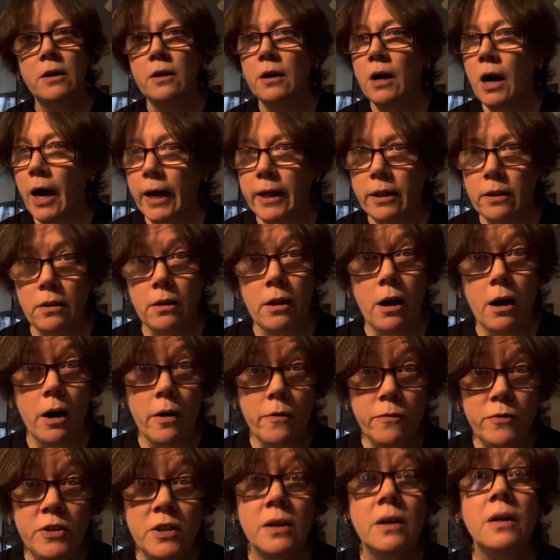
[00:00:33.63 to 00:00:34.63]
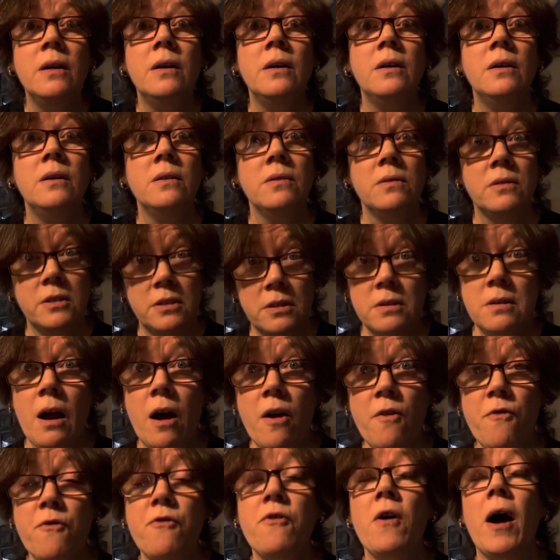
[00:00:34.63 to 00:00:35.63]
I loved the
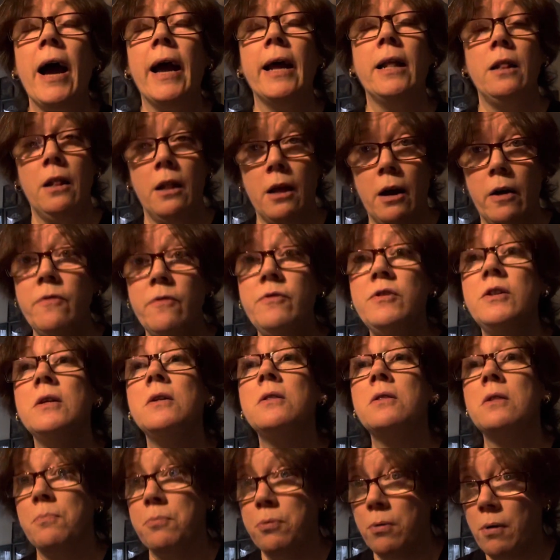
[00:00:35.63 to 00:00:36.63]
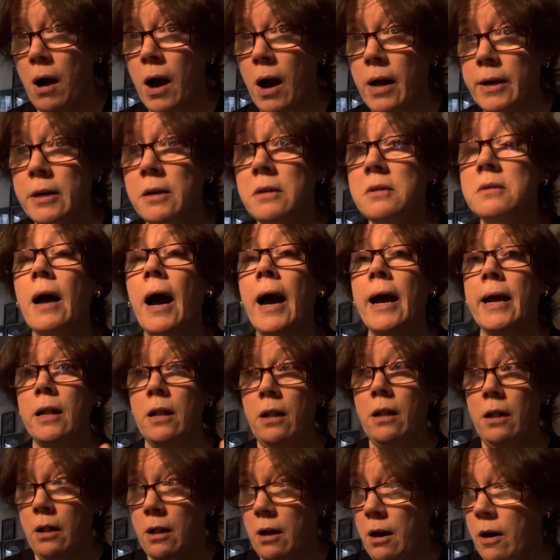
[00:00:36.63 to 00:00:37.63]
stuff. I loved the products. I
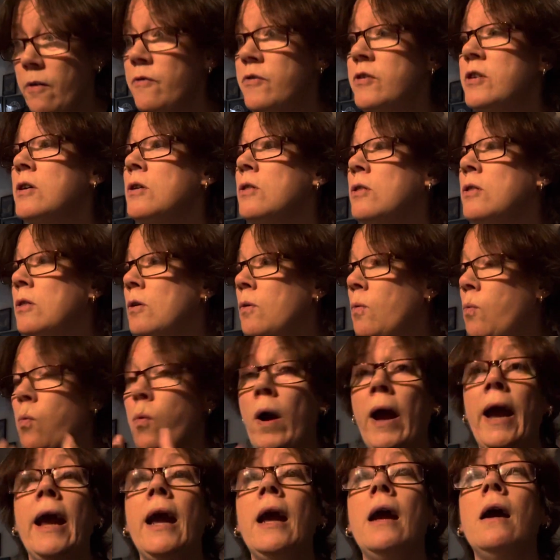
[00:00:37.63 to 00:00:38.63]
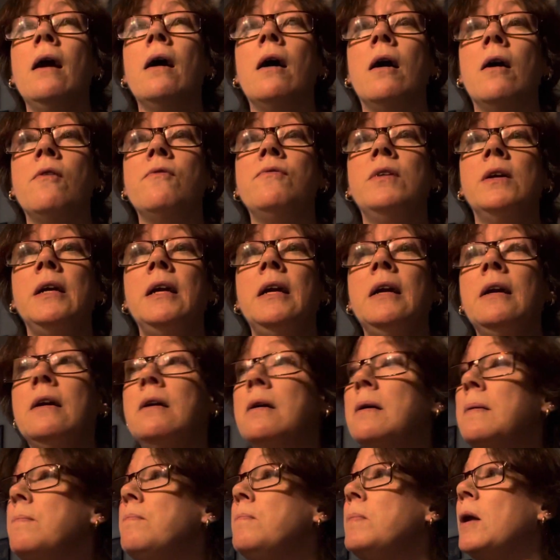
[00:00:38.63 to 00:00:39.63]
loved the way of the
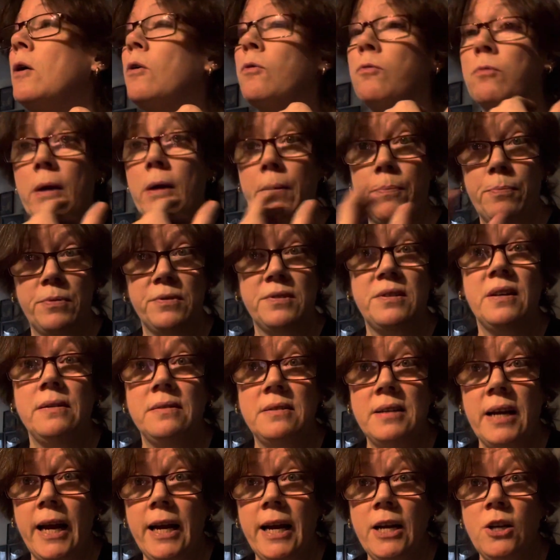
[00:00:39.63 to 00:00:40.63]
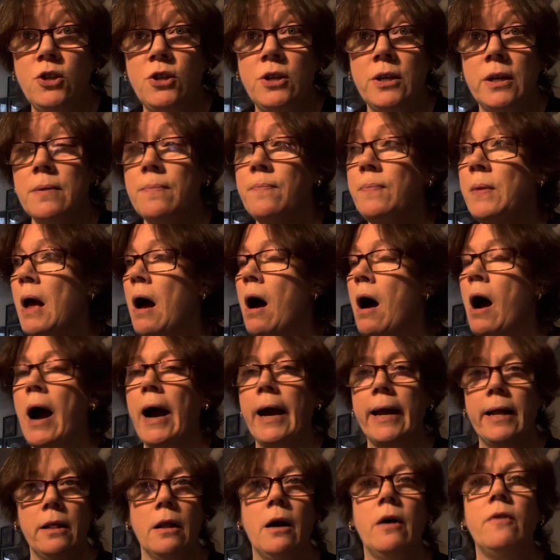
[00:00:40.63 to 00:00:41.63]
representation.
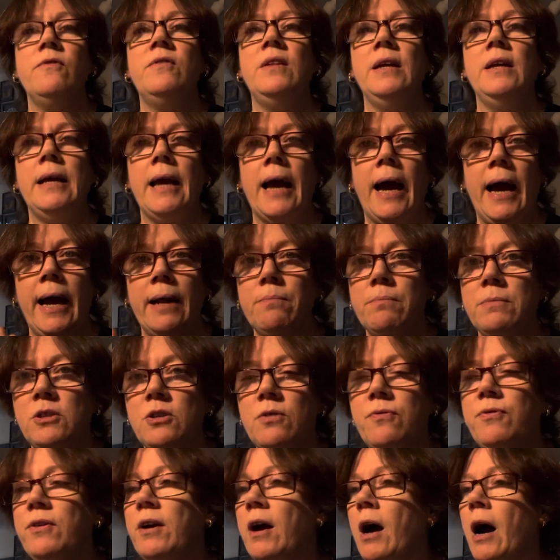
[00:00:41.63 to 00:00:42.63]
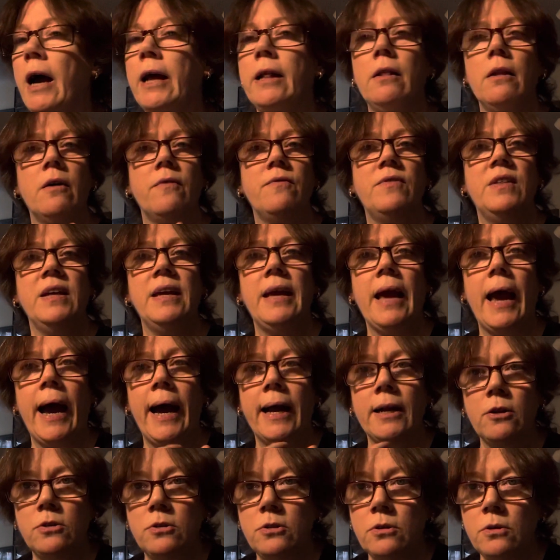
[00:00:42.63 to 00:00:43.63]
I loved the atmosphere. I loved the
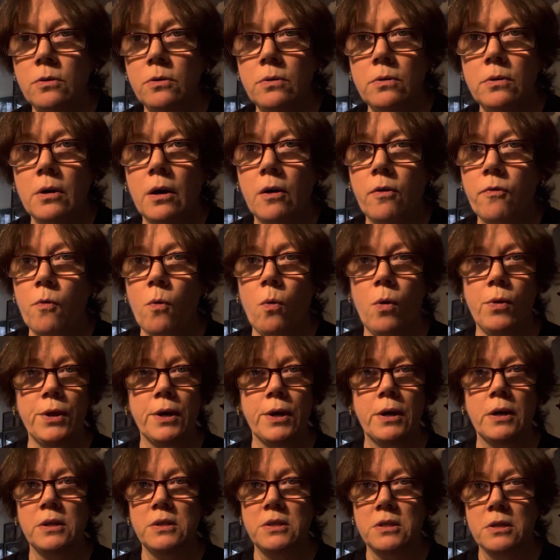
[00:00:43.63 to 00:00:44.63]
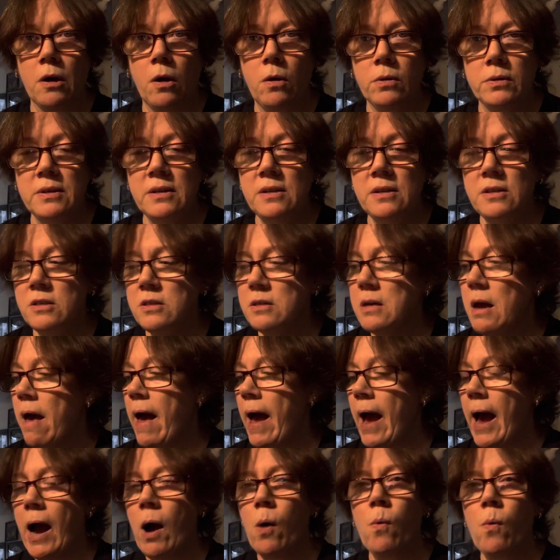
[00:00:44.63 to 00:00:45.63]
attitude of all the consultants.
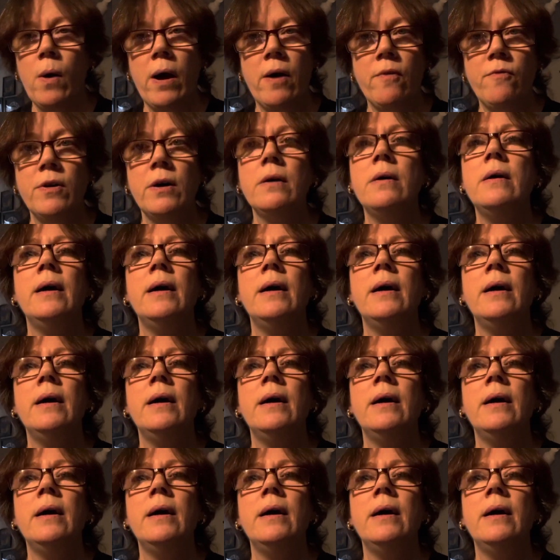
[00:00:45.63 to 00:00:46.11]
However,